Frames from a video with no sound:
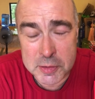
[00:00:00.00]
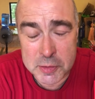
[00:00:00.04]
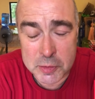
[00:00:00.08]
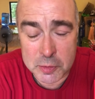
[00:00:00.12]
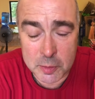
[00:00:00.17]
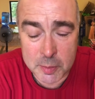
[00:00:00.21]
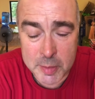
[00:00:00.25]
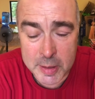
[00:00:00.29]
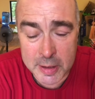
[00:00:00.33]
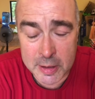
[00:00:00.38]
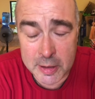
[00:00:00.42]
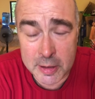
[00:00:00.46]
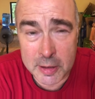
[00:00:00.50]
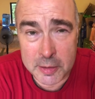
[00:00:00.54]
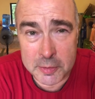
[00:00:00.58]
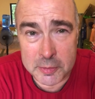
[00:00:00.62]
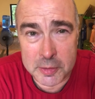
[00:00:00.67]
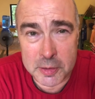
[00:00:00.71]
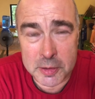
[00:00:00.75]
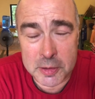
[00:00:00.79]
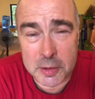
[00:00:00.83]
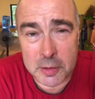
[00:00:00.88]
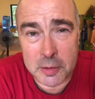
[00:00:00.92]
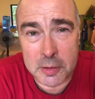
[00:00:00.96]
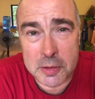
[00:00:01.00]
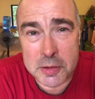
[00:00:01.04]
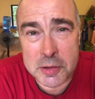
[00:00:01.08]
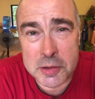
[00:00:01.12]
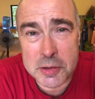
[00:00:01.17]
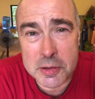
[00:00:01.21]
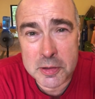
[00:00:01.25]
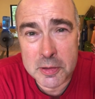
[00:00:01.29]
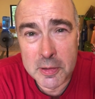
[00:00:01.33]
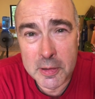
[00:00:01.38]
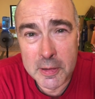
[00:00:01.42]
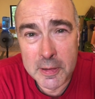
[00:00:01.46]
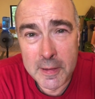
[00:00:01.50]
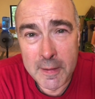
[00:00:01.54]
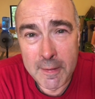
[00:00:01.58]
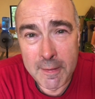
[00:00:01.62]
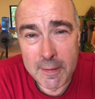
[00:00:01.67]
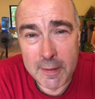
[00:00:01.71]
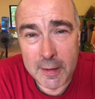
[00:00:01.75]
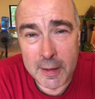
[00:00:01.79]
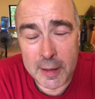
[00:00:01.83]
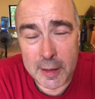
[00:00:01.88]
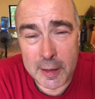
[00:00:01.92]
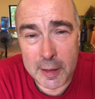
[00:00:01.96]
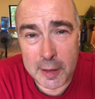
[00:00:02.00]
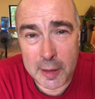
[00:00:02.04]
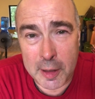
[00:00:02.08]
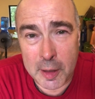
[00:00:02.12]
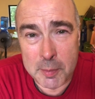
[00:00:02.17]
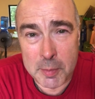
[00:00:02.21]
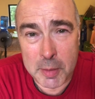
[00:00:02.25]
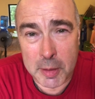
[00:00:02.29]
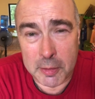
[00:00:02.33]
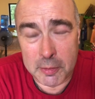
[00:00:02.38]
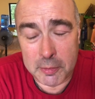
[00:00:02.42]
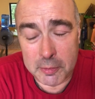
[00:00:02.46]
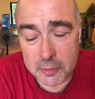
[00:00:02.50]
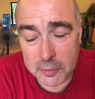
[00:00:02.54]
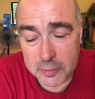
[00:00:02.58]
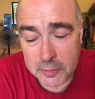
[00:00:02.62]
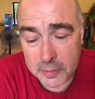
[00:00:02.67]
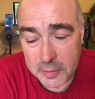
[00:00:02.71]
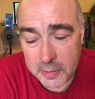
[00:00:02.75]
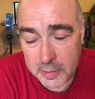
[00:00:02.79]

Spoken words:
or about $100 a month.